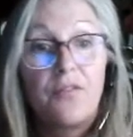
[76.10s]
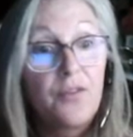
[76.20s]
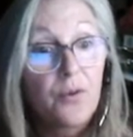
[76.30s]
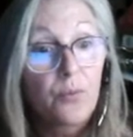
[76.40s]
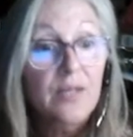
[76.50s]

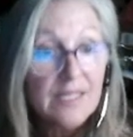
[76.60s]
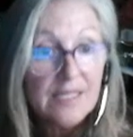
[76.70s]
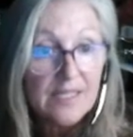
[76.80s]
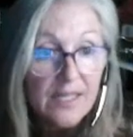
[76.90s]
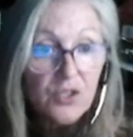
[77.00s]
the
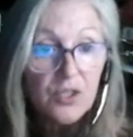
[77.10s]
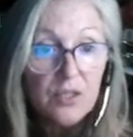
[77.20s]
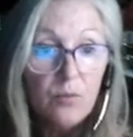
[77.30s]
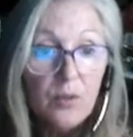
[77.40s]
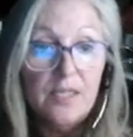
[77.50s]

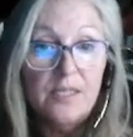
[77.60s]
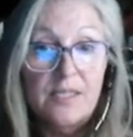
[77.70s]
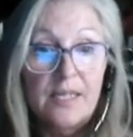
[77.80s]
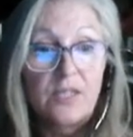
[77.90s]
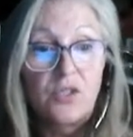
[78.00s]
realization was
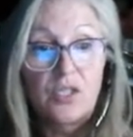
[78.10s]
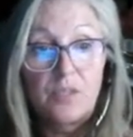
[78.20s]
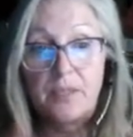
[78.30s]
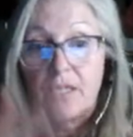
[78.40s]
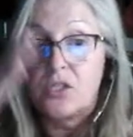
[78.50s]
that
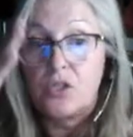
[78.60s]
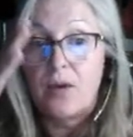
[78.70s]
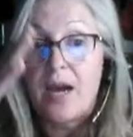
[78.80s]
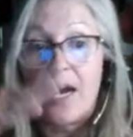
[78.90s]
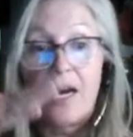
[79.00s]
just because you
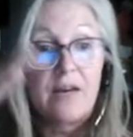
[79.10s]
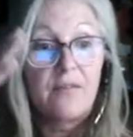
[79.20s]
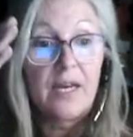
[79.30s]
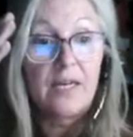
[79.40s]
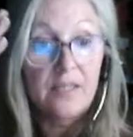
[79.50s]
have
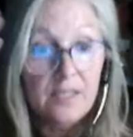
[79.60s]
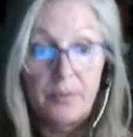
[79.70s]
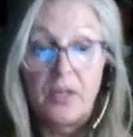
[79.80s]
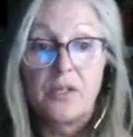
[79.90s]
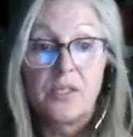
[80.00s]
an
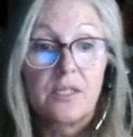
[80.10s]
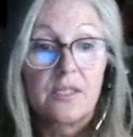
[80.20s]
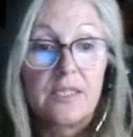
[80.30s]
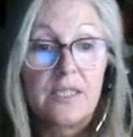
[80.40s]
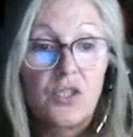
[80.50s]
experienced
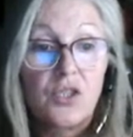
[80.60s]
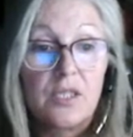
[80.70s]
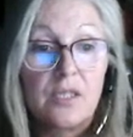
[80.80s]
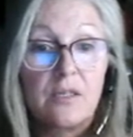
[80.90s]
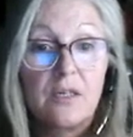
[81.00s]

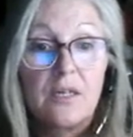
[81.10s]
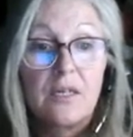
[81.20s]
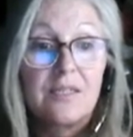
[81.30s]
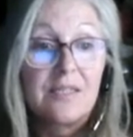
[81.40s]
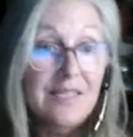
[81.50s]
clinician
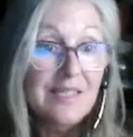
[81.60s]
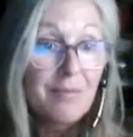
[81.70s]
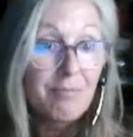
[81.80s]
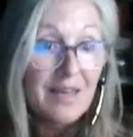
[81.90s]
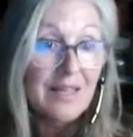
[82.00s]

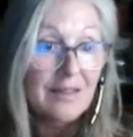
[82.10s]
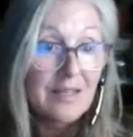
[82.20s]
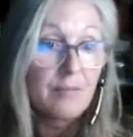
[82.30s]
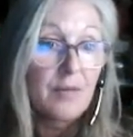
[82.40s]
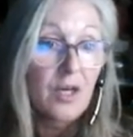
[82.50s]
doesn't make
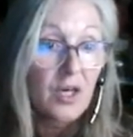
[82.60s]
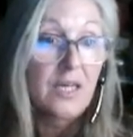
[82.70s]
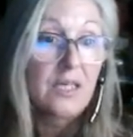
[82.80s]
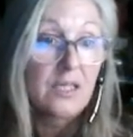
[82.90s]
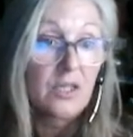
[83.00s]
them a
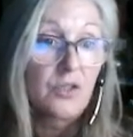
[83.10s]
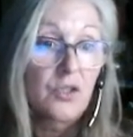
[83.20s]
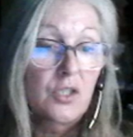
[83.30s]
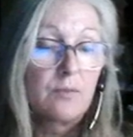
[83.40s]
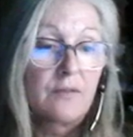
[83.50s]
great clinical
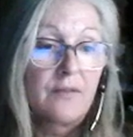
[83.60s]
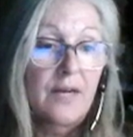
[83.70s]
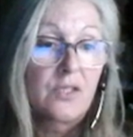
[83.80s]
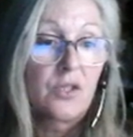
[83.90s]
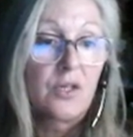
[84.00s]

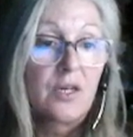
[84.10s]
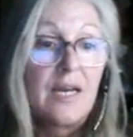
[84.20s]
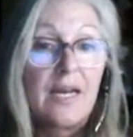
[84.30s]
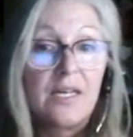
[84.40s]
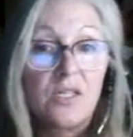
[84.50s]
supervisor.
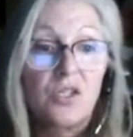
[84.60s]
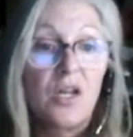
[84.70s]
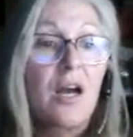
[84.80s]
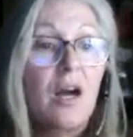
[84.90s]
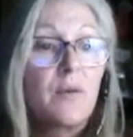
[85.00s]
And it's
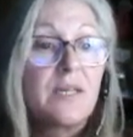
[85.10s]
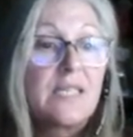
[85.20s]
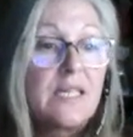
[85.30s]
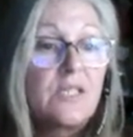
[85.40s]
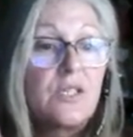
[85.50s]
not always
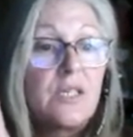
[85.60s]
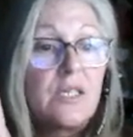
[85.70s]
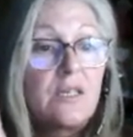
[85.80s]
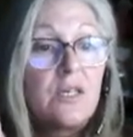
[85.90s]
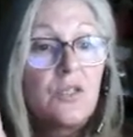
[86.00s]

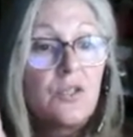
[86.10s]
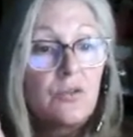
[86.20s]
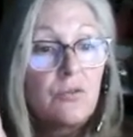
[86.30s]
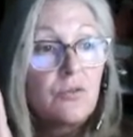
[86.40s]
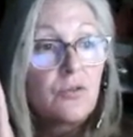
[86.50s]
easy
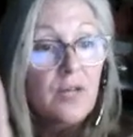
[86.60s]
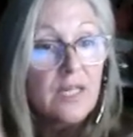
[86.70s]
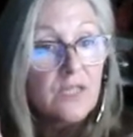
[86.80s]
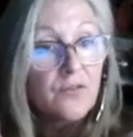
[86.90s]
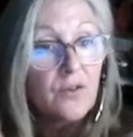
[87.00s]
to
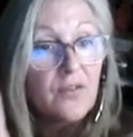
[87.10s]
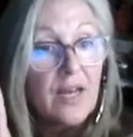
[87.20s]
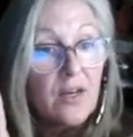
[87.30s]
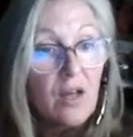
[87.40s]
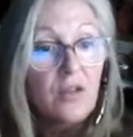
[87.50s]
transfer
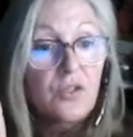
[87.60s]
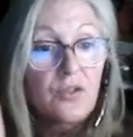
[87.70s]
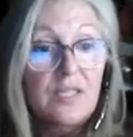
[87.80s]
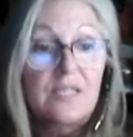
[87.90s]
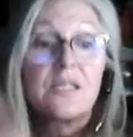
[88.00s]
that knowledge or
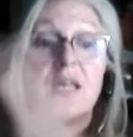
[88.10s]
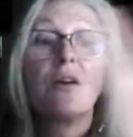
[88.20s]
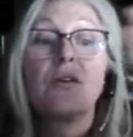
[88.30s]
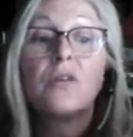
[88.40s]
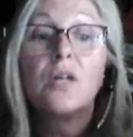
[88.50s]
that
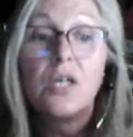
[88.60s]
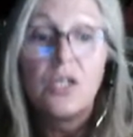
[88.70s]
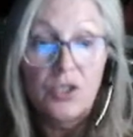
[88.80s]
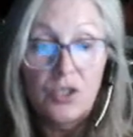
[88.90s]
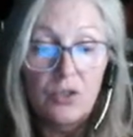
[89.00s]
skill
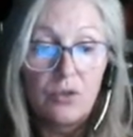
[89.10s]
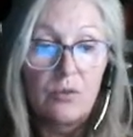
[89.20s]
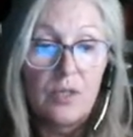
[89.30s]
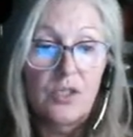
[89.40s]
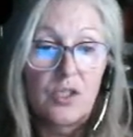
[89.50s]

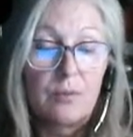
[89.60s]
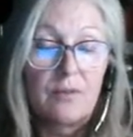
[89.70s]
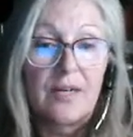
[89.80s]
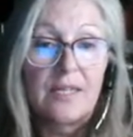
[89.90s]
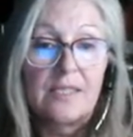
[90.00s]
to a
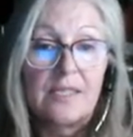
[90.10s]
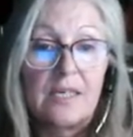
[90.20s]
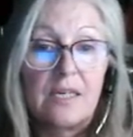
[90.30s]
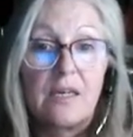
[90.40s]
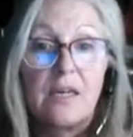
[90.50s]
supervisee.